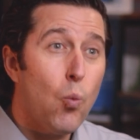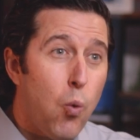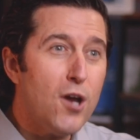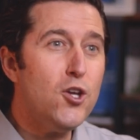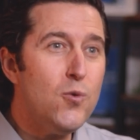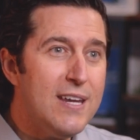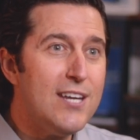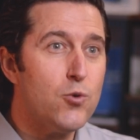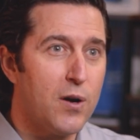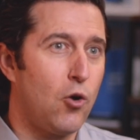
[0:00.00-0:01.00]
what you
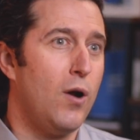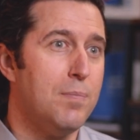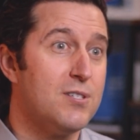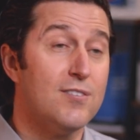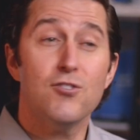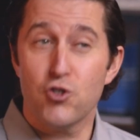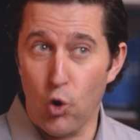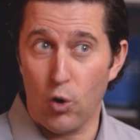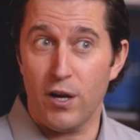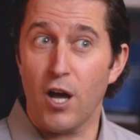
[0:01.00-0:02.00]
need to encrypt
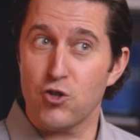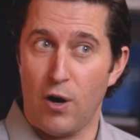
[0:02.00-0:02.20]
during a